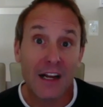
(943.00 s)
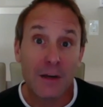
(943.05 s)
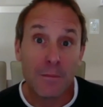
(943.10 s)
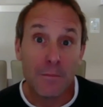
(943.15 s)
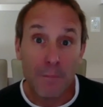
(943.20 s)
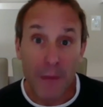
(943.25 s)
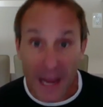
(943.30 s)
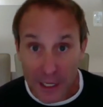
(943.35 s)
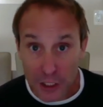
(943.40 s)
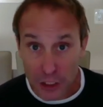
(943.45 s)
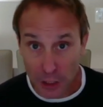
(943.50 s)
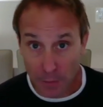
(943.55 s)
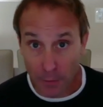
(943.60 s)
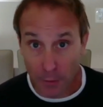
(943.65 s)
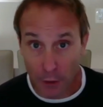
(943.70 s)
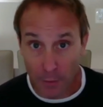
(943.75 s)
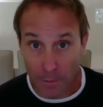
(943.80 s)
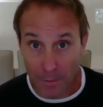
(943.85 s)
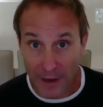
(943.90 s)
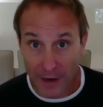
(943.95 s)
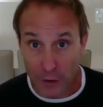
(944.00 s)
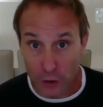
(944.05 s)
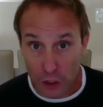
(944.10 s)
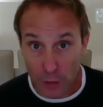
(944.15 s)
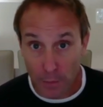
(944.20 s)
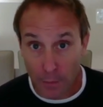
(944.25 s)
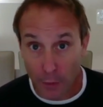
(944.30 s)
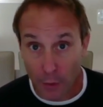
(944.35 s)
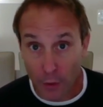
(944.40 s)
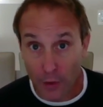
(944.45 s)
make support better.
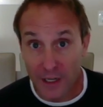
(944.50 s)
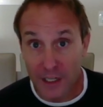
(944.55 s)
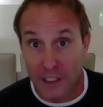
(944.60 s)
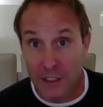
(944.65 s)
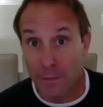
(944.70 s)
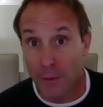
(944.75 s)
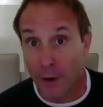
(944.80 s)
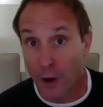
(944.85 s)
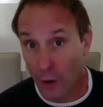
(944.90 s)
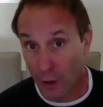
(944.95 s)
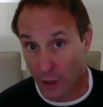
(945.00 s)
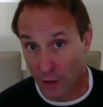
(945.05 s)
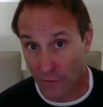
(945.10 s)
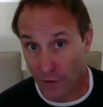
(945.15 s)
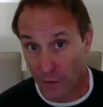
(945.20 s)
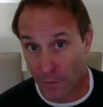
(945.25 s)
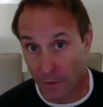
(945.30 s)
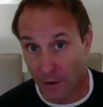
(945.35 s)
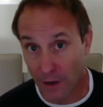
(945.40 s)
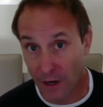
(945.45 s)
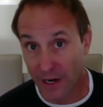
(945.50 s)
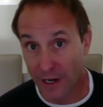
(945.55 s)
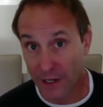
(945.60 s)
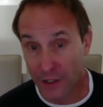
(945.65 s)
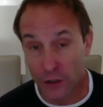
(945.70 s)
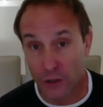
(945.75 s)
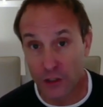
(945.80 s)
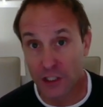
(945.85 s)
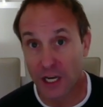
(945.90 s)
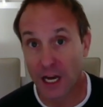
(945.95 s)
Support is part of your product.
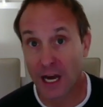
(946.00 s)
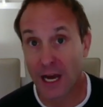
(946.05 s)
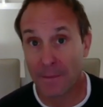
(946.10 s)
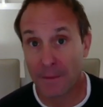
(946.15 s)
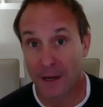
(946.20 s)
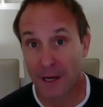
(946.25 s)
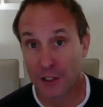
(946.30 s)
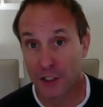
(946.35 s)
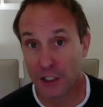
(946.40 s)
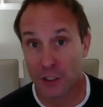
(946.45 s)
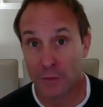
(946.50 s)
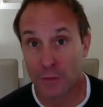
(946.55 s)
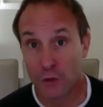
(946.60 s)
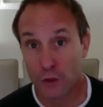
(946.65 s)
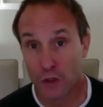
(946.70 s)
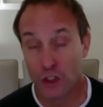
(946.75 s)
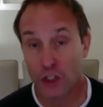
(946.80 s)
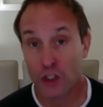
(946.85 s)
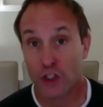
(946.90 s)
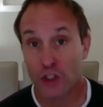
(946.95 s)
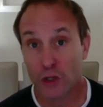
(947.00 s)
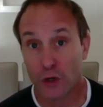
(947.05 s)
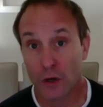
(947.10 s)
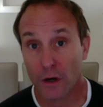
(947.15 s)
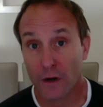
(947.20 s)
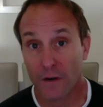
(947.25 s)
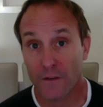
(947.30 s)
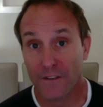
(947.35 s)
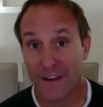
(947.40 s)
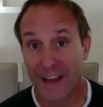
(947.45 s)
Your top customers
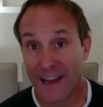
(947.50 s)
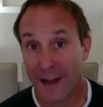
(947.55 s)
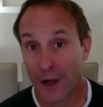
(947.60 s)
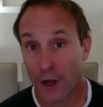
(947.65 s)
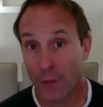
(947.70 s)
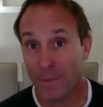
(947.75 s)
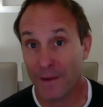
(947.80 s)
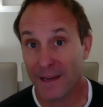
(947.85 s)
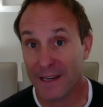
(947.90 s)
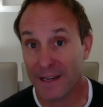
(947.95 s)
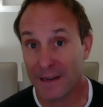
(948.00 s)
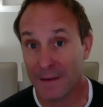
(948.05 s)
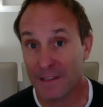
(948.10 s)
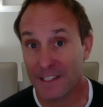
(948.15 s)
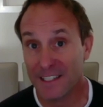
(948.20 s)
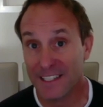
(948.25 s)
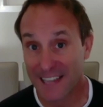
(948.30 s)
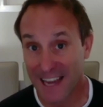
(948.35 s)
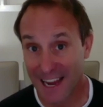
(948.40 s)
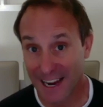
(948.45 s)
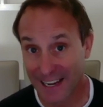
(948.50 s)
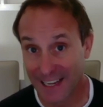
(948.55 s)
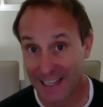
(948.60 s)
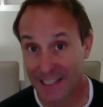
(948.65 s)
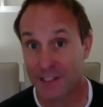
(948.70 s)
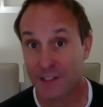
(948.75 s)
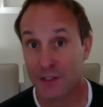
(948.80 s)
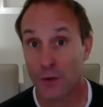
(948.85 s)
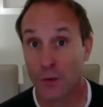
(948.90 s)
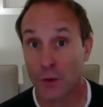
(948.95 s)
deserve help in
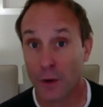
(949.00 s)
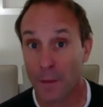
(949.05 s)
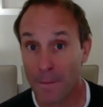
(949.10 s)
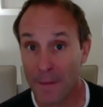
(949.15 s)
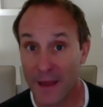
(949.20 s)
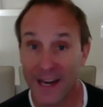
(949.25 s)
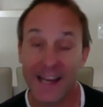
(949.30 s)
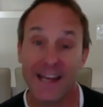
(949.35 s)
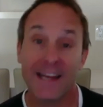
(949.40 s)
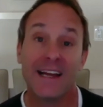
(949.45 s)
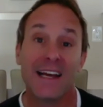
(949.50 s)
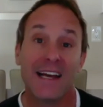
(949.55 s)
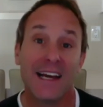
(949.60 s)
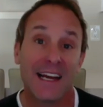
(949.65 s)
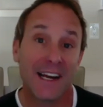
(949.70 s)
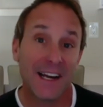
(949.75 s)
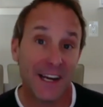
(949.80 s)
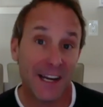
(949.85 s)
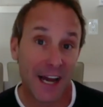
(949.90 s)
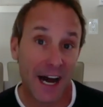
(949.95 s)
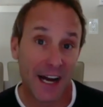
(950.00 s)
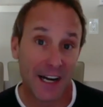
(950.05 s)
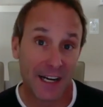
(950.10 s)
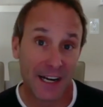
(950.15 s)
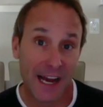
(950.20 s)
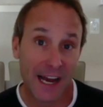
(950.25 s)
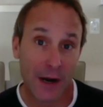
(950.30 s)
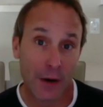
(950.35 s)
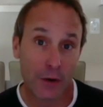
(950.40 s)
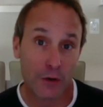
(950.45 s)
seconds or a minute, not in
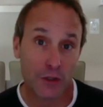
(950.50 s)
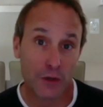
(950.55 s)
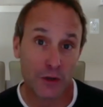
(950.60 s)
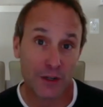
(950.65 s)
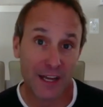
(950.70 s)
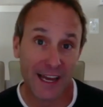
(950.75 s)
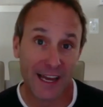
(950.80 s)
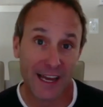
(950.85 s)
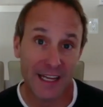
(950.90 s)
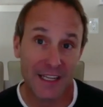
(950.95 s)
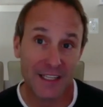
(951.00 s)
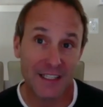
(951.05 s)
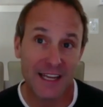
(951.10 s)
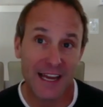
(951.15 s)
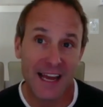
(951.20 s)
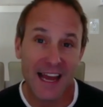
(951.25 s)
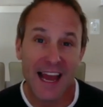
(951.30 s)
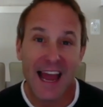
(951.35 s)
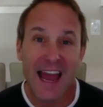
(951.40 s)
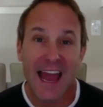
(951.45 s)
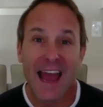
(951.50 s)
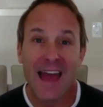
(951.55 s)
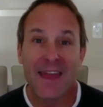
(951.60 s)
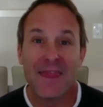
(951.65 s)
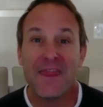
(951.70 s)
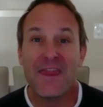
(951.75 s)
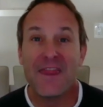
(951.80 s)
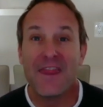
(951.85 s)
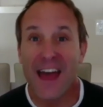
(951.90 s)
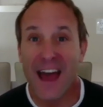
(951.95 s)
hours or days.
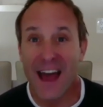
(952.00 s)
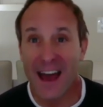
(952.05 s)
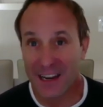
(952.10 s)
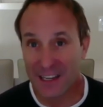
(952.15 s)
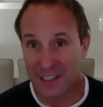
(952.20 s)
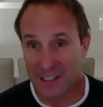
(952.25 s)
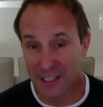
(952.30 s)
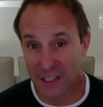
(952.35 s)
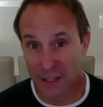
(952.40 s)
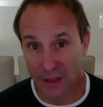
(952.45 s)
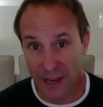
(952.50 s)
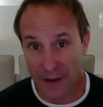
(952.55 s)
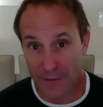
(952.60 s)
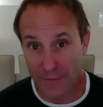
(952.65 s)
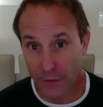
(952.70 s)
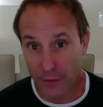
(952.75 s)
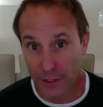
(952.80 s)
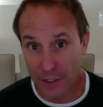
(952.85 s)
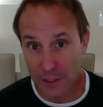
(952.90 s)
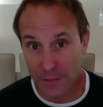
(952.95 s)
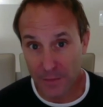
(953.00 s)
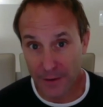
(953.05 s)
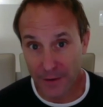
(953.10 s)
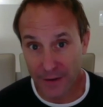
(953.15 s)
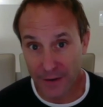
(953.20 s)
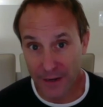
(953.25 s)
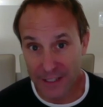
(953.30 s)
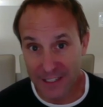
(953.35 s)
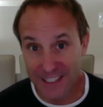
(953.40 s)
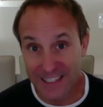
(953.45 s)
And that is a delightful
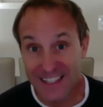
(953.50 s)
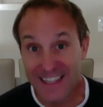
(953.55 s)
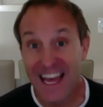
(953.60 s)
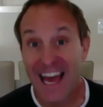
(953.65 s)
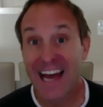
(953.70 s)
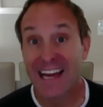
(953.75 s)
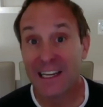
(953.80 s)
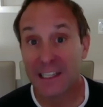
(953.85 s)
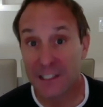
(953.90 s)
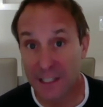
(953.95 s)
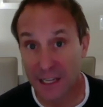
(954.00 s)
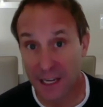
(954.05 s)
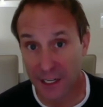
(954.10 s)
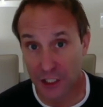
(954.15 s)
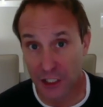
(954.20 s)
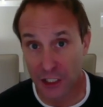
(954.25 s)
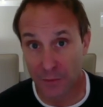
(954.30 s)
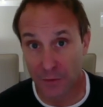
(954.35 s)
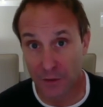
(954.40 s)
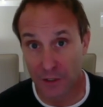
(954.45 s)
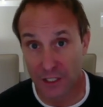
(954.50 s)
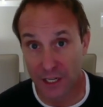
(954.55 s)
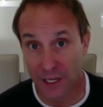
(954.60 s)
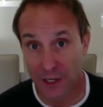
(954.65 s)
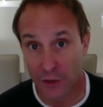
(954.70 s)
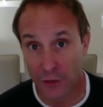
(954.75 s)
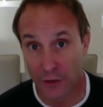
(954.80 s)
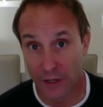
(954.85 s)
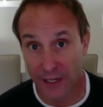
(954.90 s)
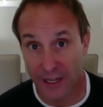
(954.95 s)
experience. That is customer
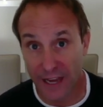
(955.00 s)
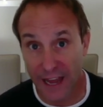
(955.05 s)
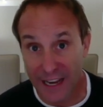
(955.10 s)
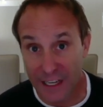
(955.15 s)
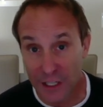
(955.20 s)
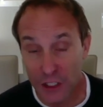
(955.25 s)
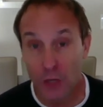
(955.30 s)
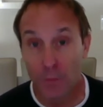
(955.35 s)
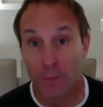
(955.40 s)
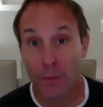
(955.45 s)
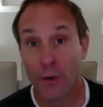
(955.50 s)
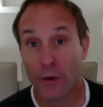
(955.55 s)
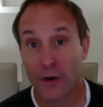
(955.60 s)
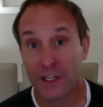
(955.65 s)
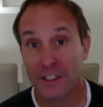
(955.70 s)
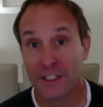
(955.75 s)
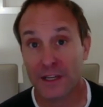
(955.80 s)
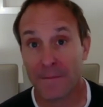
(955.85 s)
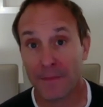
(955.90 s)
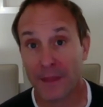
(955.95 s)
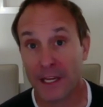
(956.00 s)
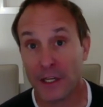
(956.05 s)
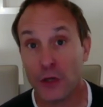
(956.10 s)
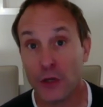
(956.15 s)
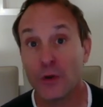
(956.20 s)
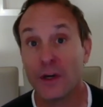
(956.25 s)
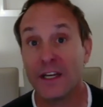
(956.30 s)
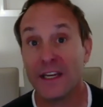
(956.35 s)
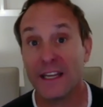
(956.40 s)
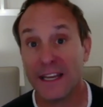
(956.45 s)
centric. And support is something you
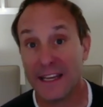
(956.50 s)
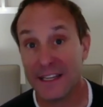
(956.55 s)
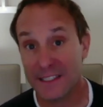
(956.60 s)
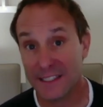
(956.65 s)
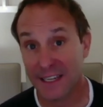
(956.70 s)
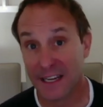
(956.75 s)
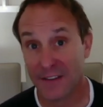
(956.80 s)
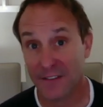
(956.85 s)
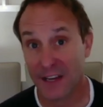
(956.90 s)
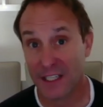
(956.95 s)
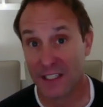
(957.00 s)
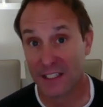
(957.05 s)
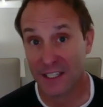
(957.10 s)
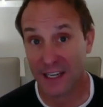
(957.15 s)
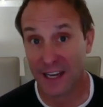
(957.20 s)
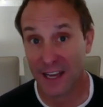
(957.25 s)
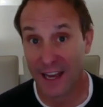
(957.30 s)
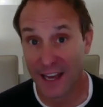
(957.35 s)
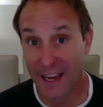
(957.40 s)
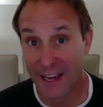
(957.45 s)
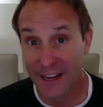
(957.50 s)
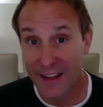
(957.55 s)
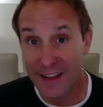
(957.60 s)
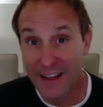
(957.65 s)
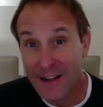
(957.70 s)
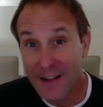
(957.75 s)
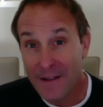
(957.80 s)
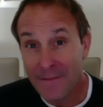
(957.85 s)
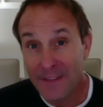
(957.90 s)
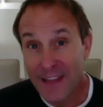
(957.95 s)
can easily invest today.
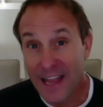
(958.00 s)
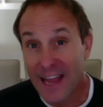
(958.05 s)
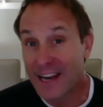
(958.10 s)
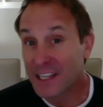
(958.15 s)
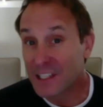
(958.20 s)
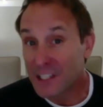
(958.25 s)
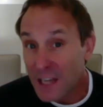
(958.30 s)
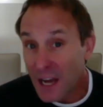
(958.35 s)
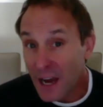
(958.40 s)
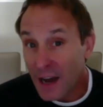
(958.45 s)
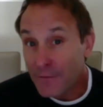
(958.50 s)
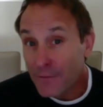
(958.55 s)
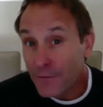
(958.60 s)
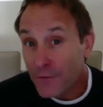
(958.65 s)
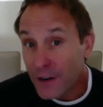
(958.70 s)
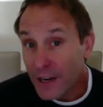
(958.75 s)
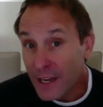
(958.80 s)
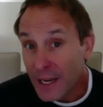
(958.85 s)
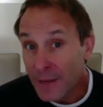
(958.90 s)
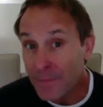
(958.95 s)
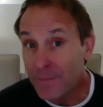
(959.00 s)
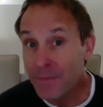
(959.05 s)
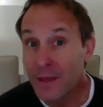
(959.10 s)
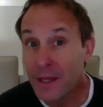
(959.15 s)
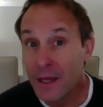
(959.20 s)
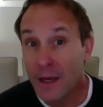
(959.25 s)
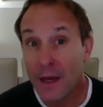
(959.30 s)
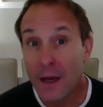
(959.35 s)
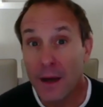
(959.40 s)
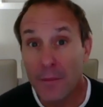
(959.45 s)
And it's not free,
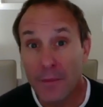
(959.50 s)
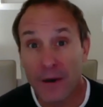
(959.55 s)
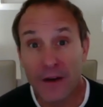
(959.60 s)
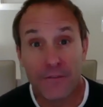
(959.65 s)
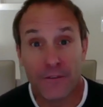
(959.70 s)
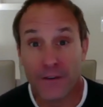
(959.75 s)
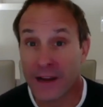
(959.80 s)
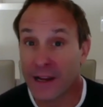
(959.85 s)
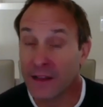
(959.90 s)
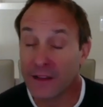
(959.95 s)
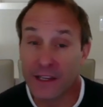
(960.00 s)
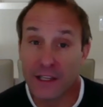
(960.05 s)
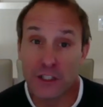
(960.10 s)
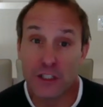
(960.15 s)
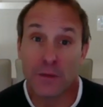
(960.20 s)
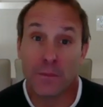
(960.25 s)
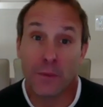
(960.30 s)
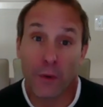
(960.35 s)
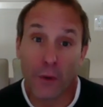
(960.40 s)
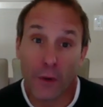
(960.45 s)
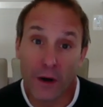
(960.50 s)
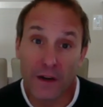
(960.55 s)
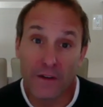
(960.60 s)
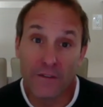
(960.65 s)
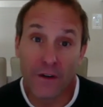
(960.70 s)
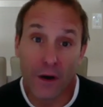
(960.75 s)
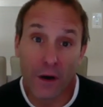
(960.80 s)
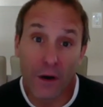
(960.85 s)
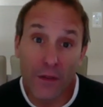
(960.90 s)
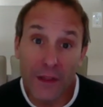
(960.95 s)
but frankly, support of
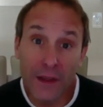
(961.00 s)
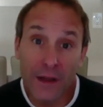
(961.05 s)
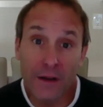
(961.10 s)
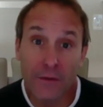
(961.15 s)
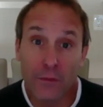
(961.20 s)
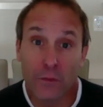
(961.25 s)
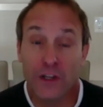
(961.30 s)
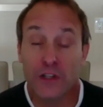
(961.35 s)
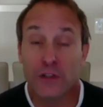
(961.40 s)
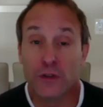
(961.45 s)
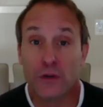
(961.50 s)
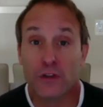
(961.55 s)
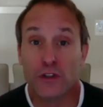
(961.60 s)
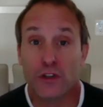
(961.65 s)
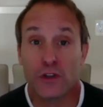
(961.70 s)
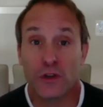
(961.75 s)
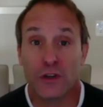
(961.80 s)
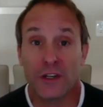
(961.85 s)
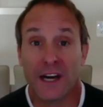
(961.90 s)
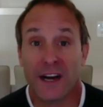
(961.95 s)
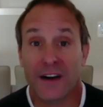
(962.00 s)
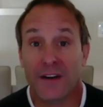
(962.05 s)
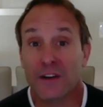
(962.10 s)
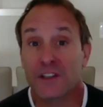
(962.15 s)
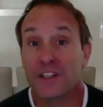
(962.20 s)
all the resources you can hire is